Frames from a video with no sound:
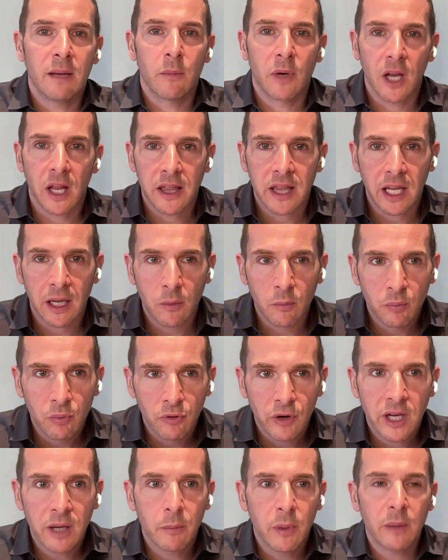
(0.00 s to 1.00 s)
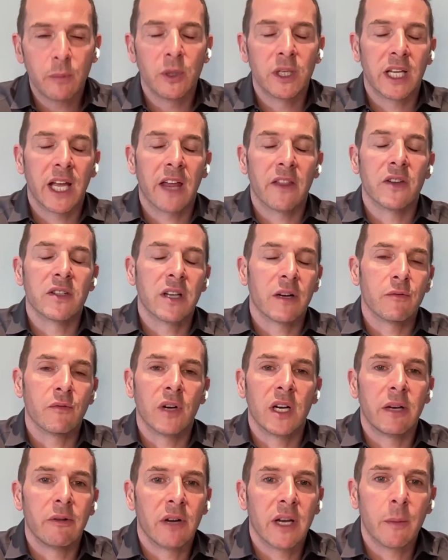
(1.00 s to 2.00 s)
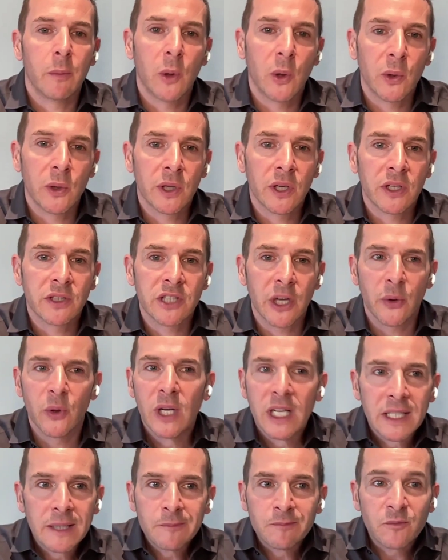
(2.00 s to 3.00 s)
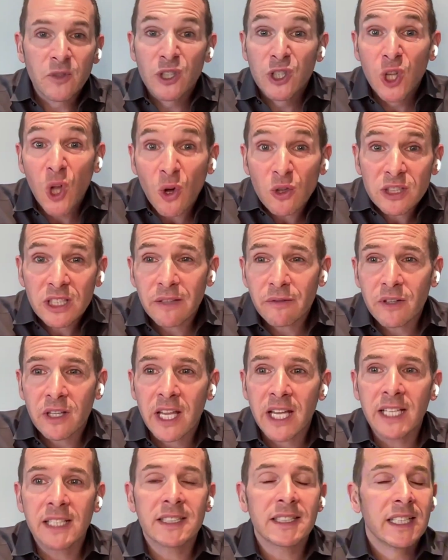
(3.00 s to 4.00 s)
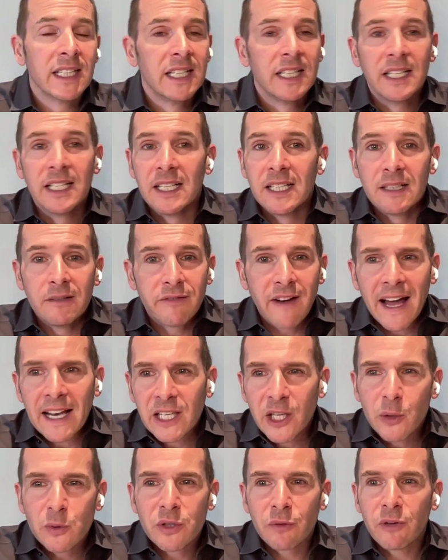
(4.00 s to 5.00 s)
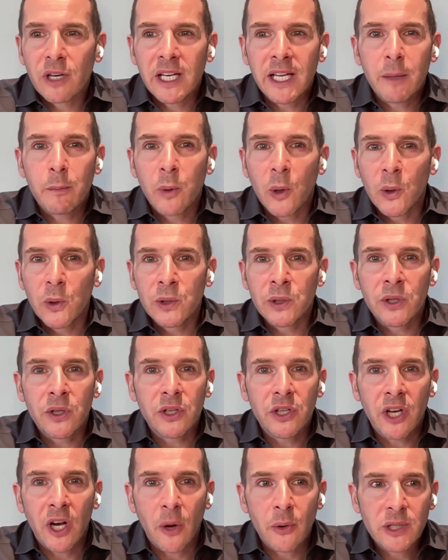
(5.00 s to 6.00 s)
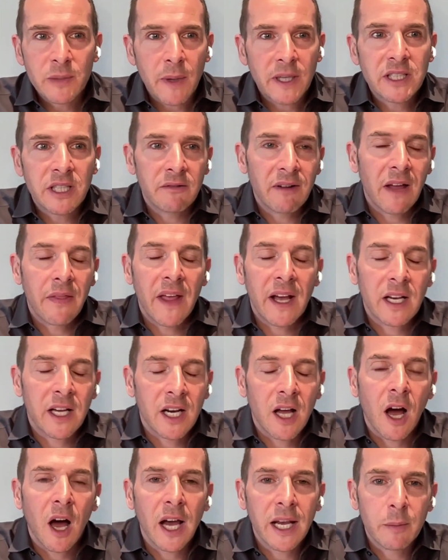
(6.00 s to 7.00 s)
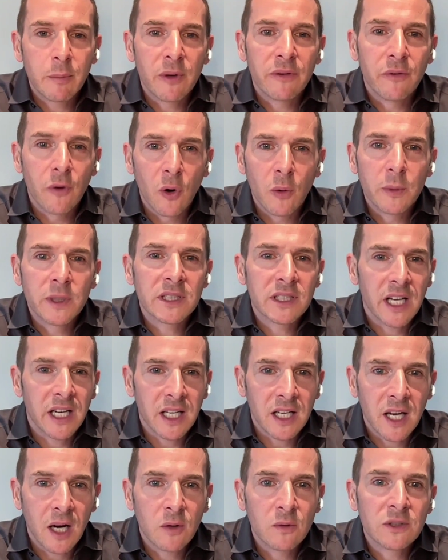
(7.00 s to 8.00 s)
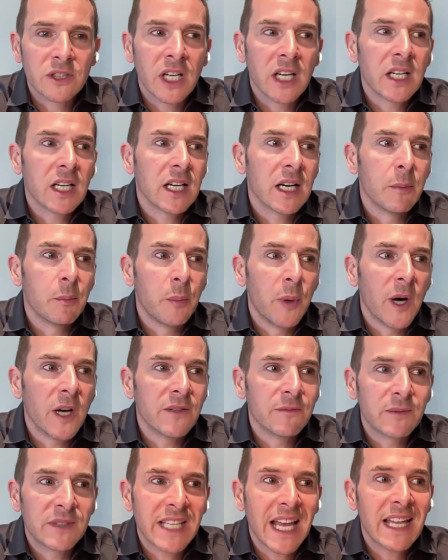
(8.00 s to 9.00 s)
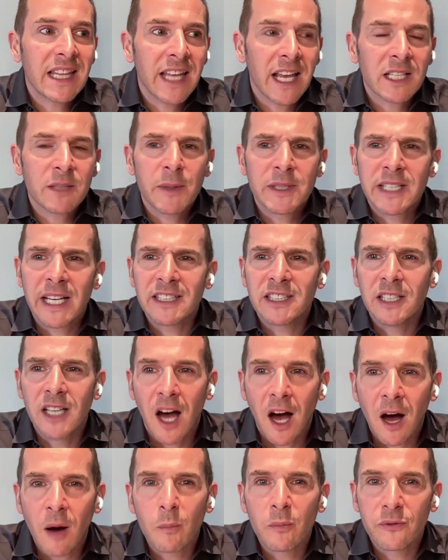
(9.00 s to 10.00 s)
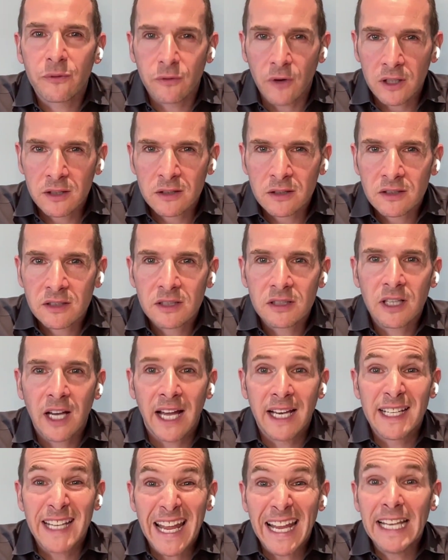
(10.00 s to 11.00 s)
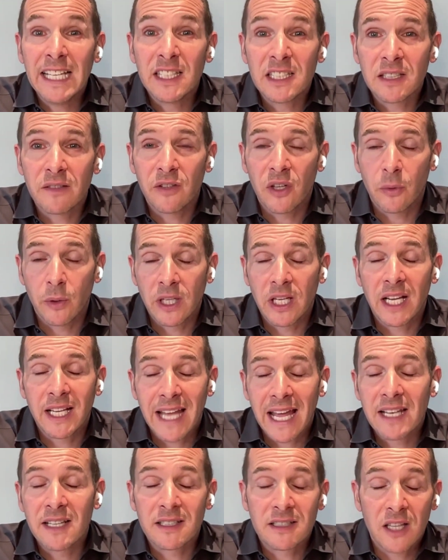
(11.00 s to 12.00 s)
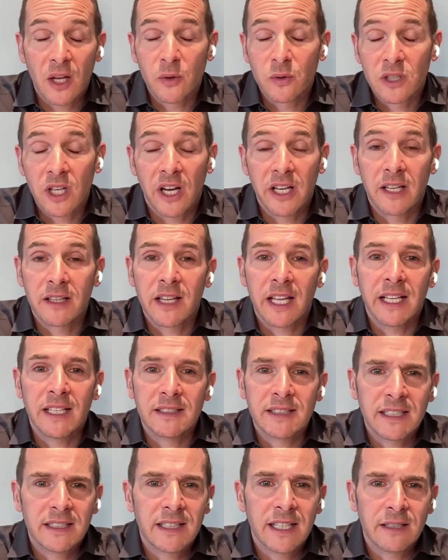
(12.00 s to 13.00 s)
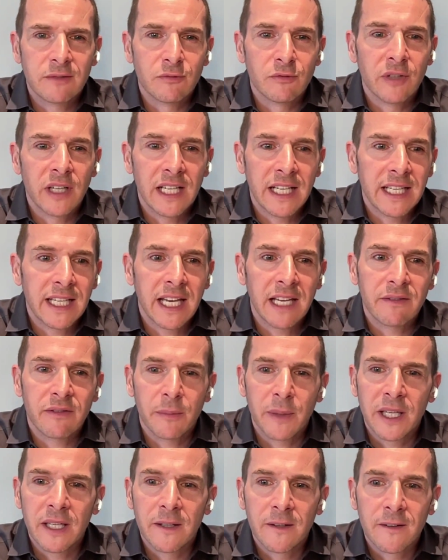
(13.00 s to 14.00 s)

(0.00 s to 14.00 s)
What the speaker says: And I think bringing people together is like really, really important. So there's lots of different things. Values are really important, especially around that kind of high performance kind of culture. But setting the expectation up front and interviewing against those kind of things is really key for me.